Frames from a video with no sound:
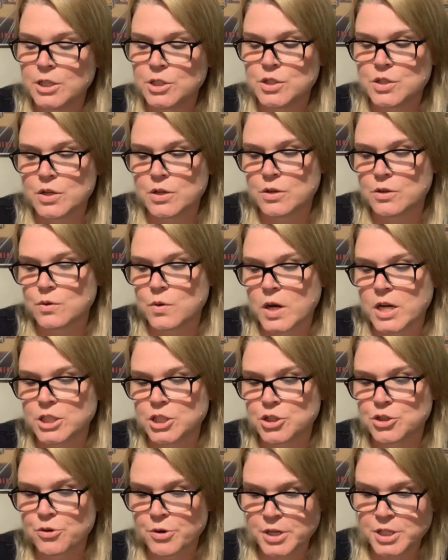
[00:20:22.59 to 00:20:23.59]
So
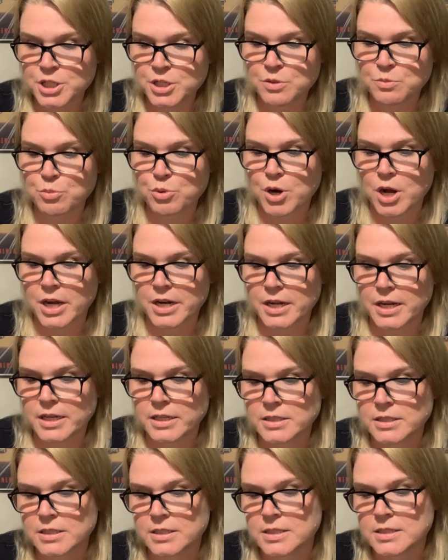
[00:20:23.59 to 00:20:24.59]
astringent
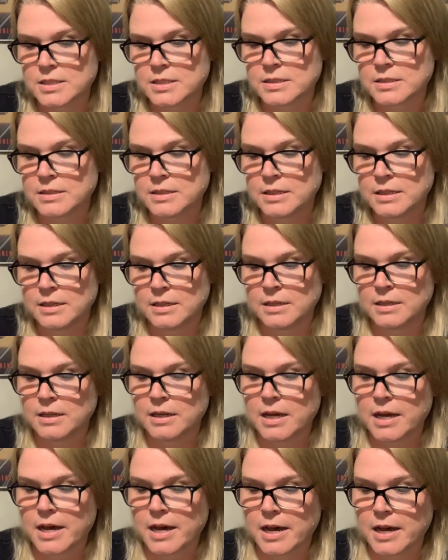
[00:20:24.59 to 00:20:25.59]
products,
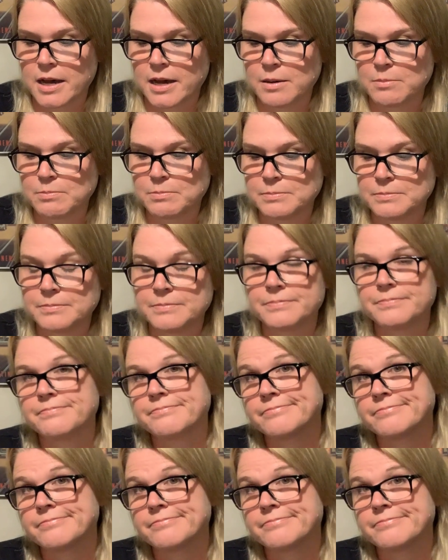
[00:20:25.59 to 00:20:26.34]
um,